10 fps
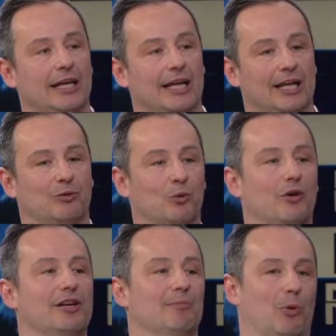It's
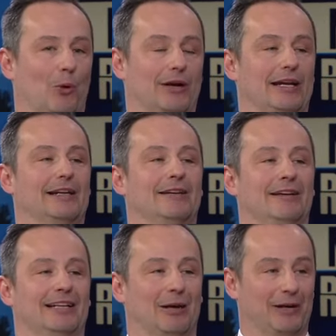really important
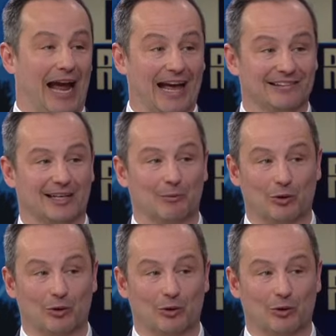that we ask them,